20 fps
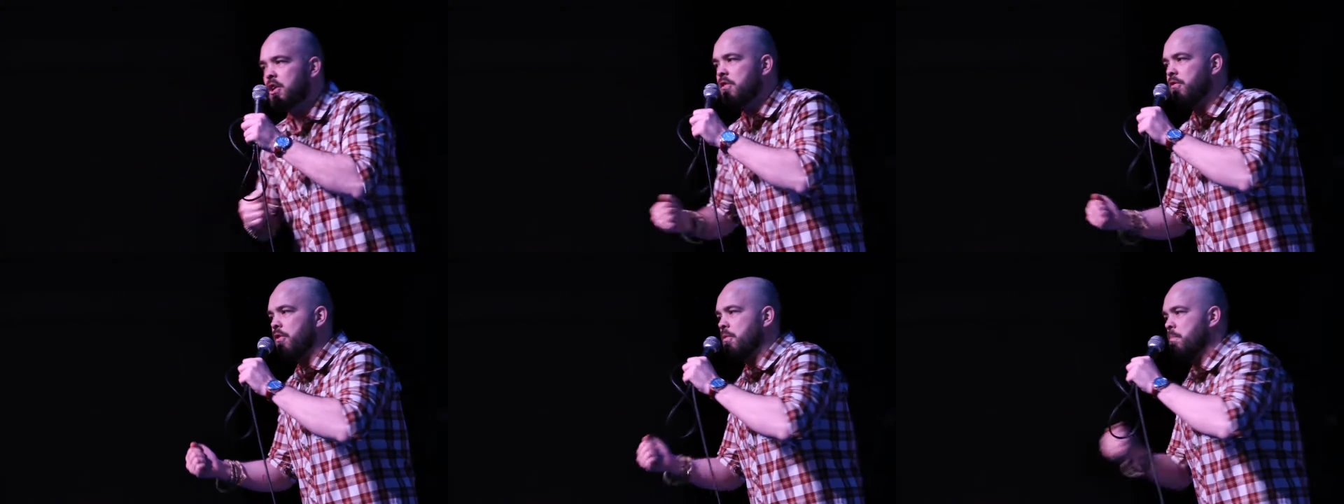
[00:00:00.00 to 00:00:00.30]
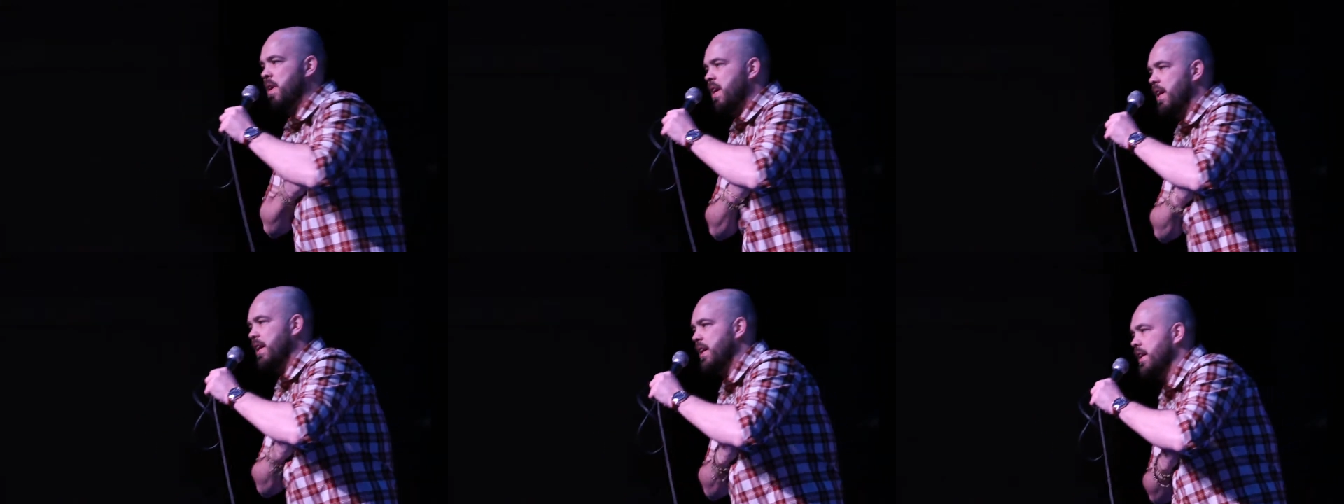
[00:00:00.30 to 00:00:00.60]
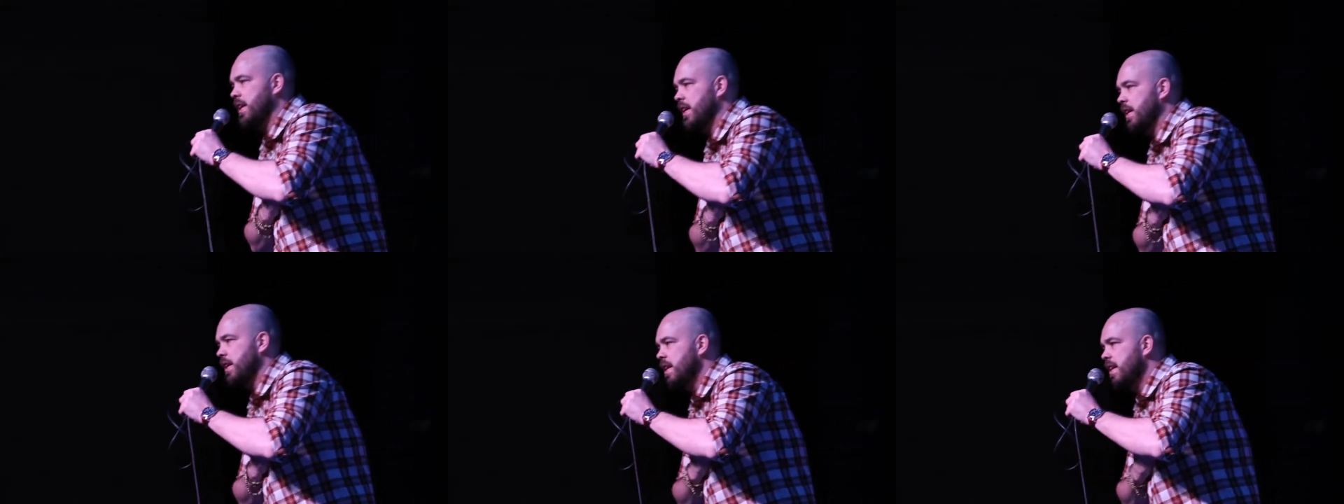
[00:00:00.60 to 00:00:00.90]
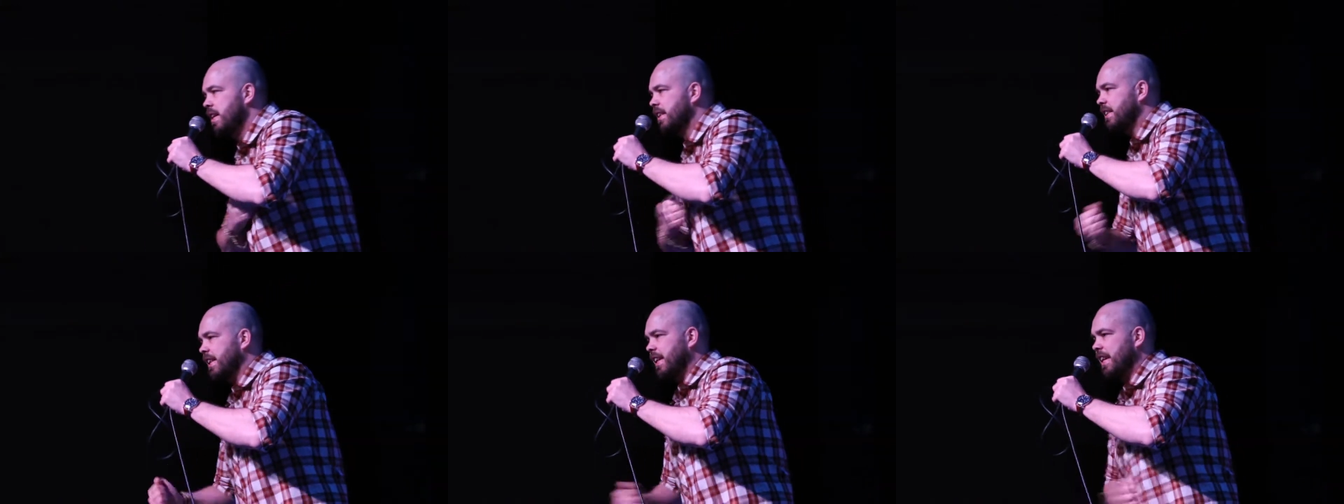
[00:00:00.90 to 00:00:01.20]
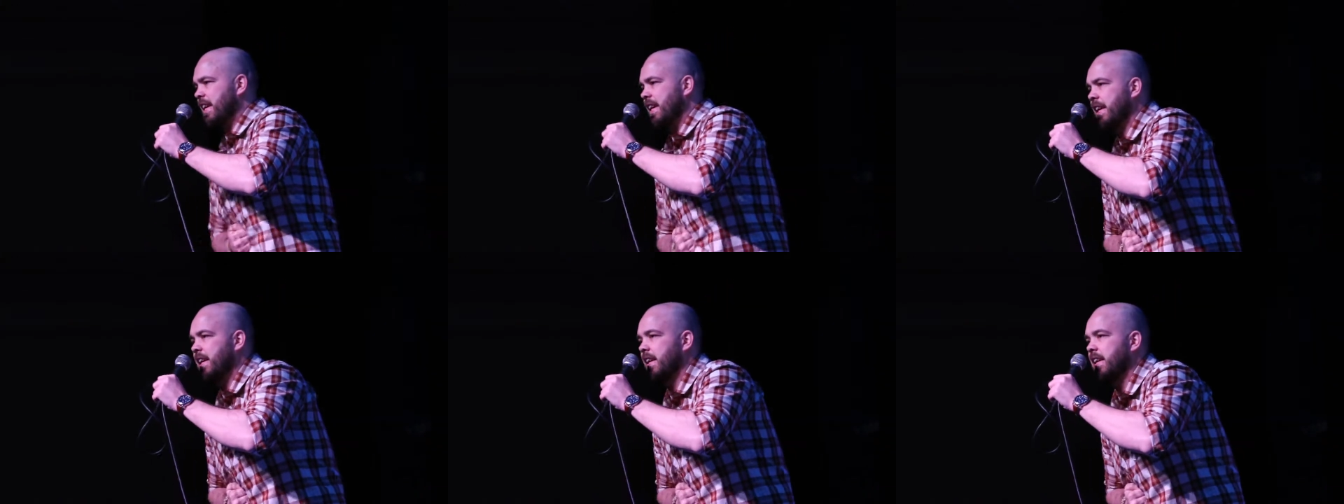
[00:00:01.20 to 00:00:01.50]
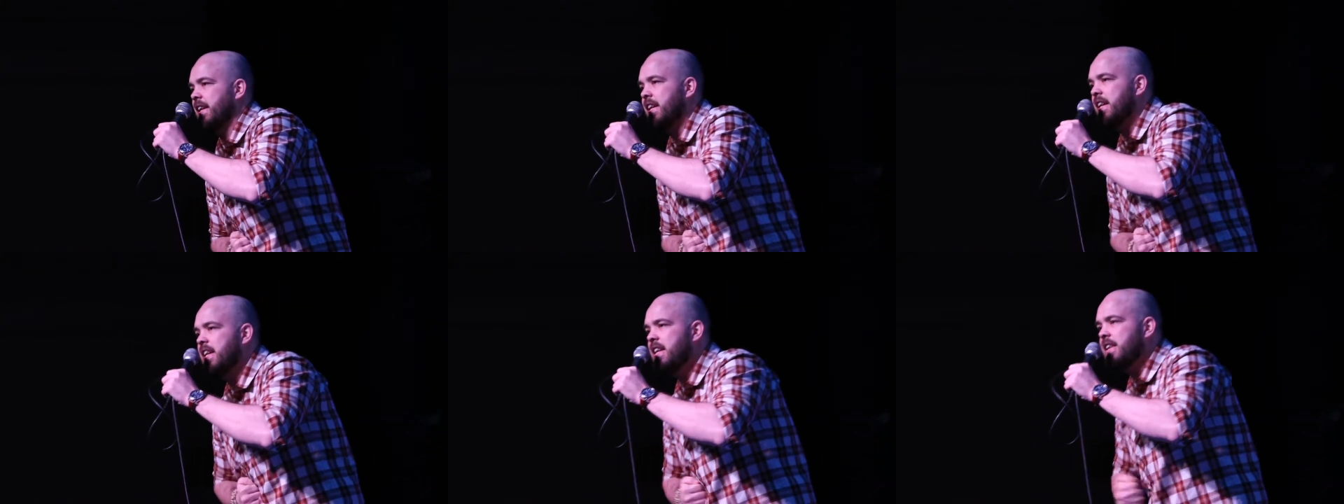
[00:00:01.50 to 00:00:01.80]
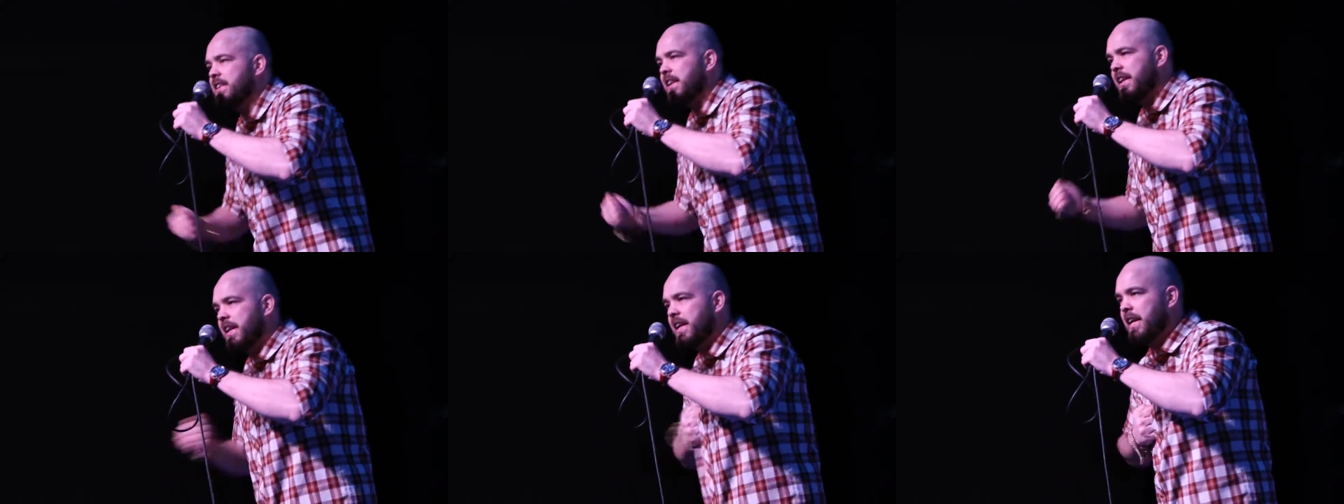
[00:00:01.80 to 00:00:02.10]
From here to here
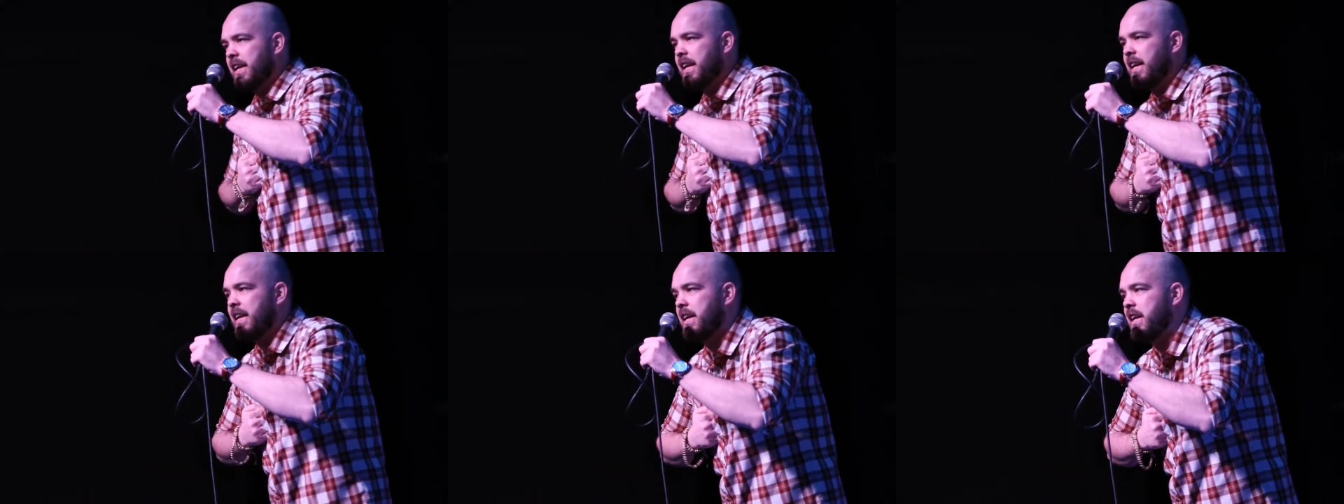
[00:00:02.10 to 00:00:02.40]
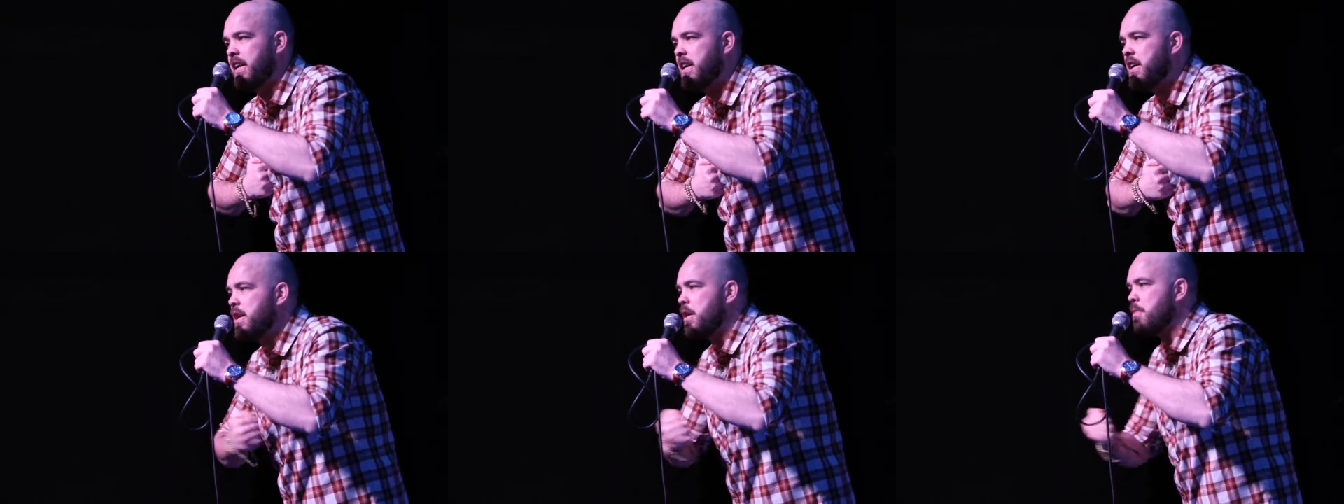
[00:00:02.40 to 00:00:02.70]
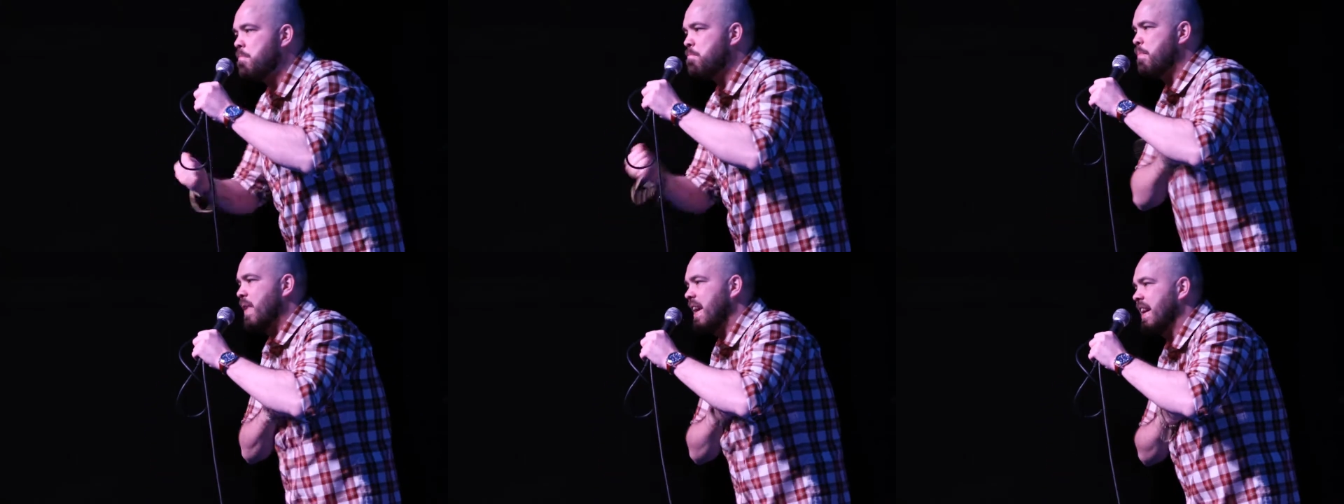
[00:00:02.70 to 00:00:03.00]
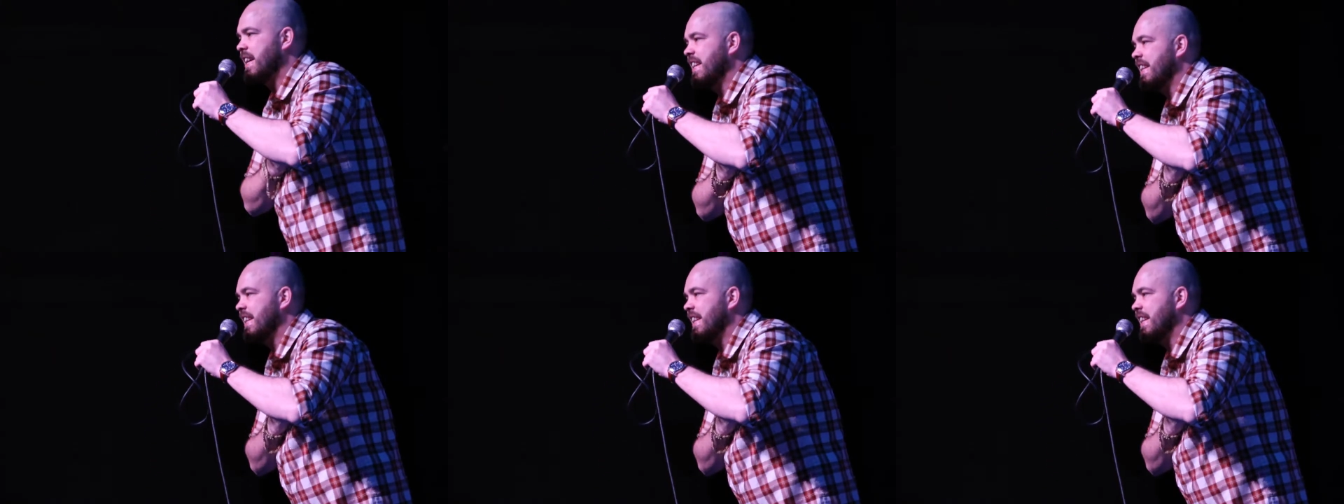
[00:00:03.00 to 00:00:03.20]
to here, and back